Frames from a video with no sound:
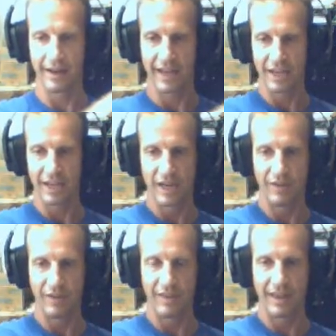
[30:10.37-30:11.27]
catching
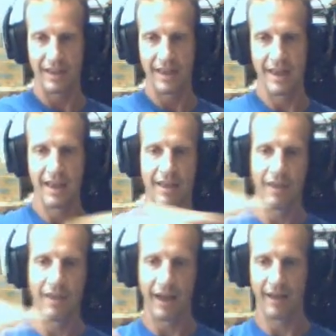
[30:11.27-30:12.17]
everything,
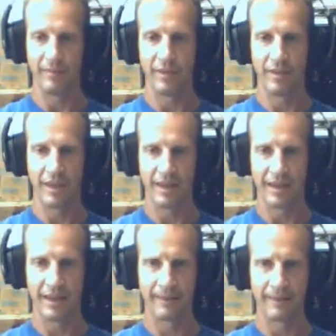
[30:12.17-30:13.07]

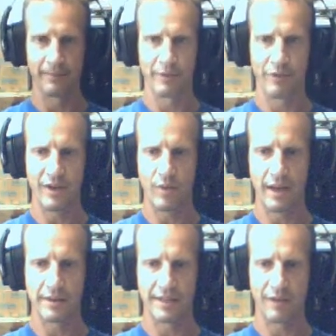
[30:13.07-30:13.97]
the fin
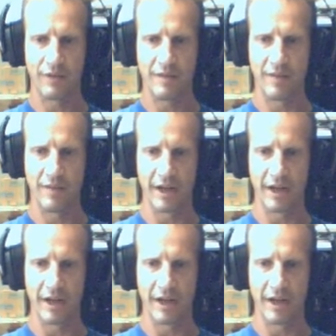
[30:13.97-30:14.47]
whales, they feed by